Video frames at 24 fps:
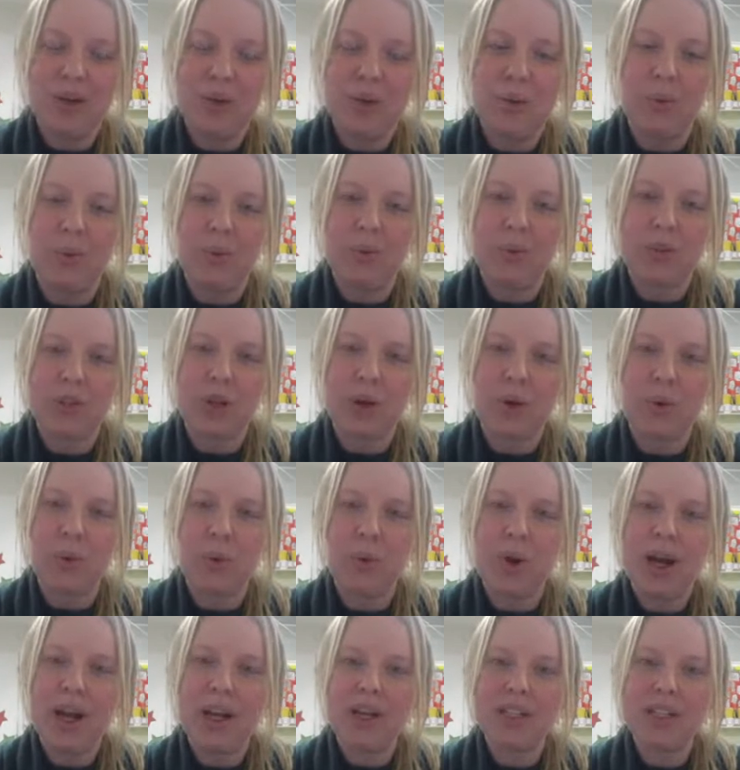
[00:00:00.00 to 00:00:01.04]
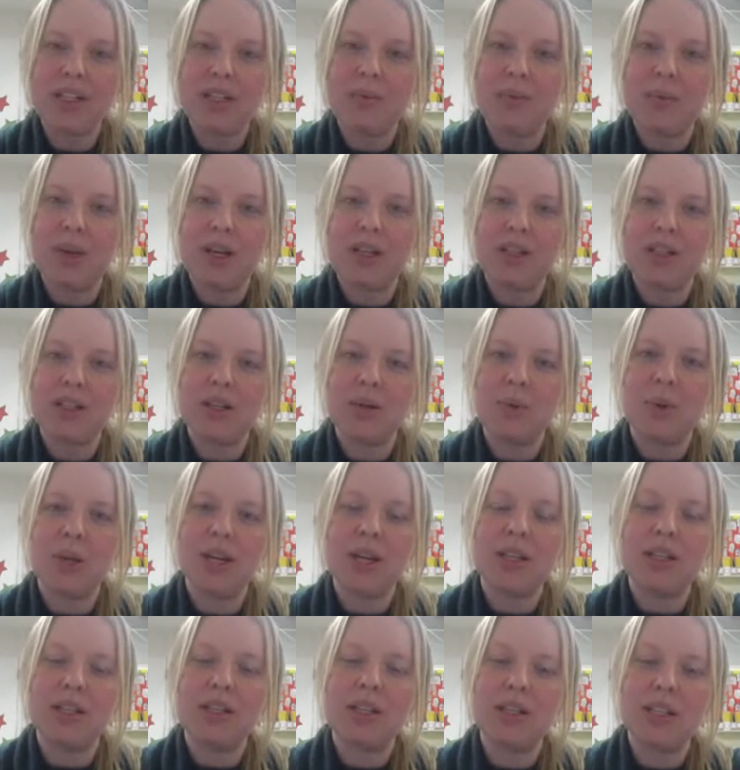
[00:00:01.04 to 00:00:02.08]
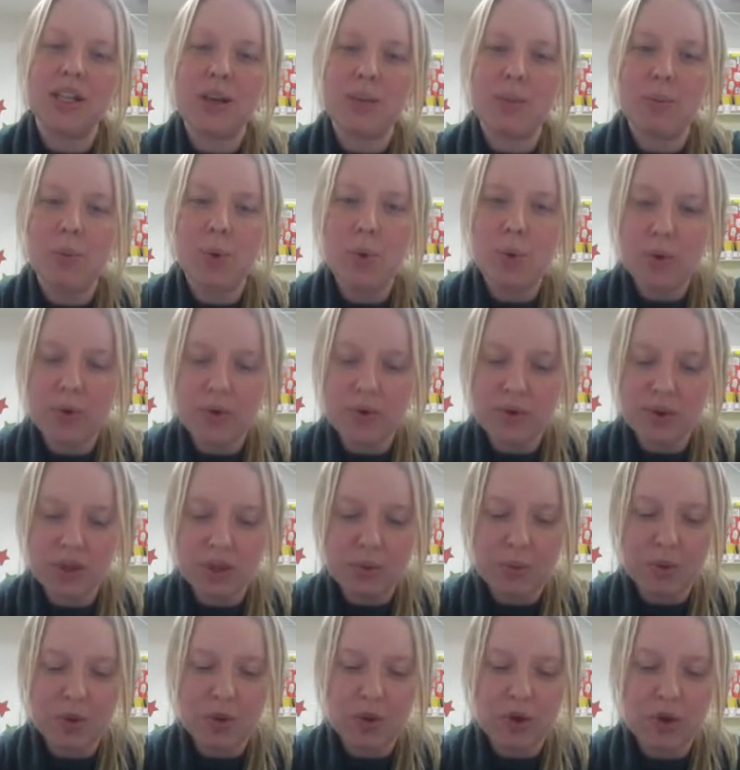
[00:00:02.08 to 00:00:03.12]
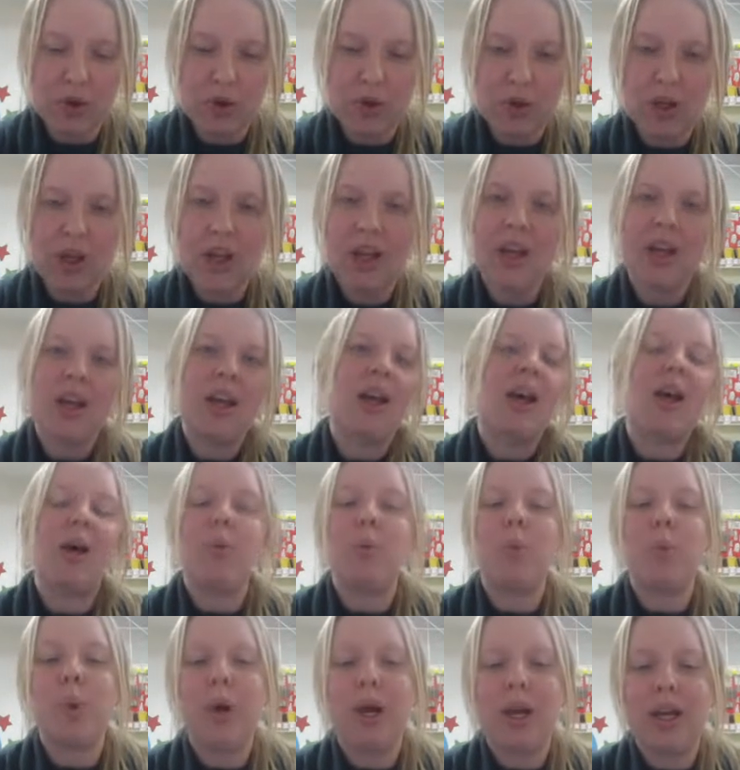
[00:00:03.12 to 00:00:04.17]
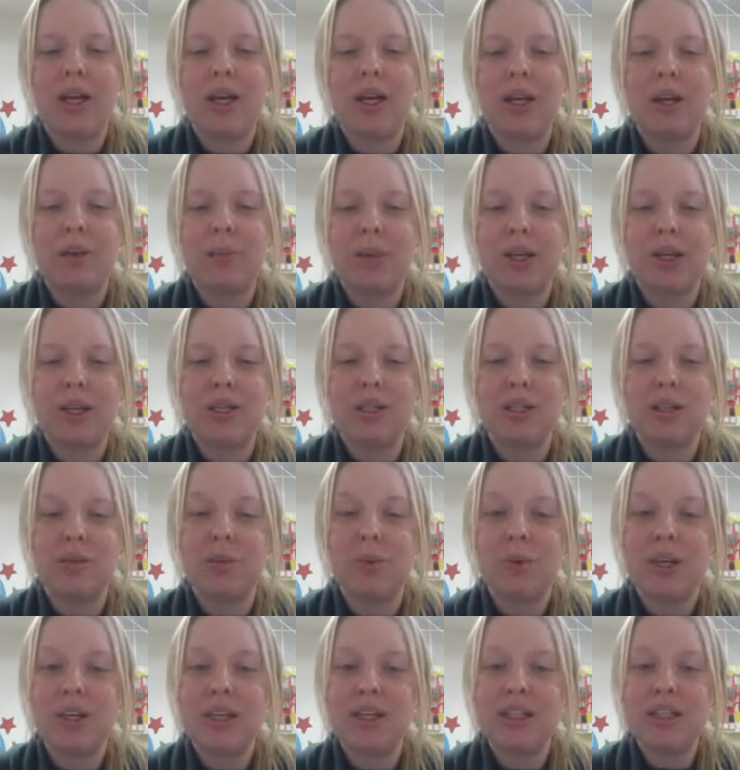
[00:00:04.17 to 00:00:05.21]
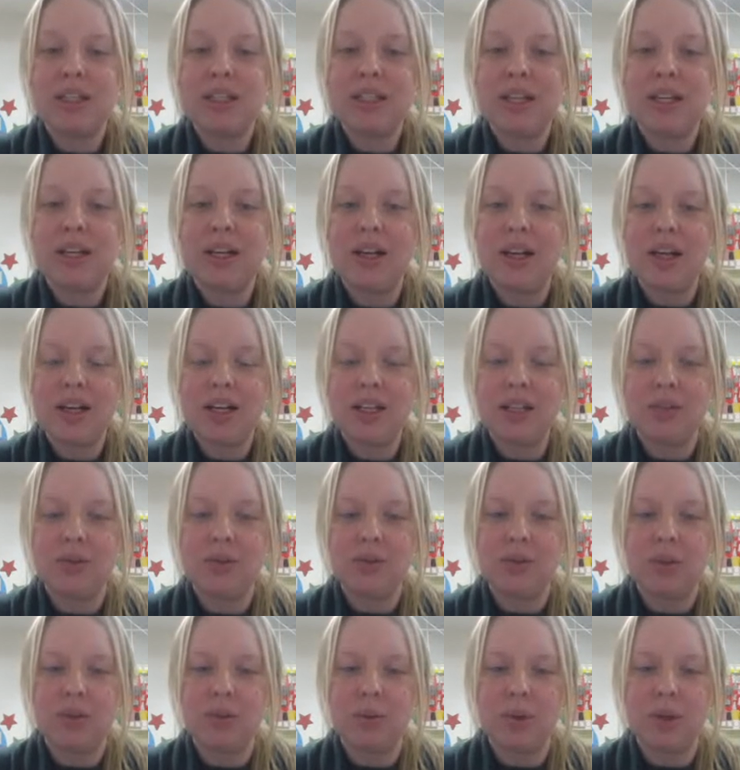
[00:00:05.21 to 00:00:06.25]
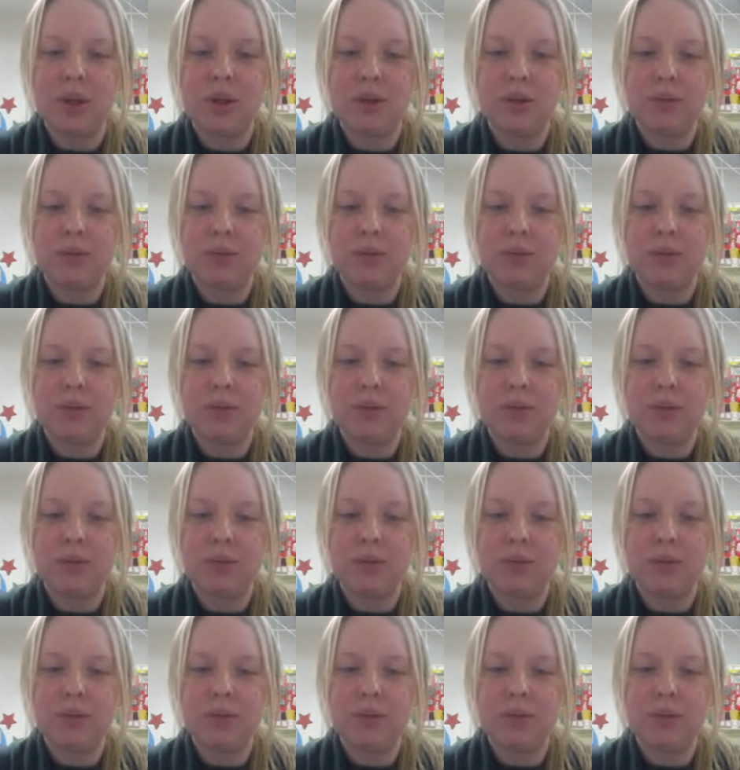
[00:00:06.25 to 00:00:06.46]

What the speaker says: So waxing means that we can see more of the moon, and waning means that we can see less of the moon.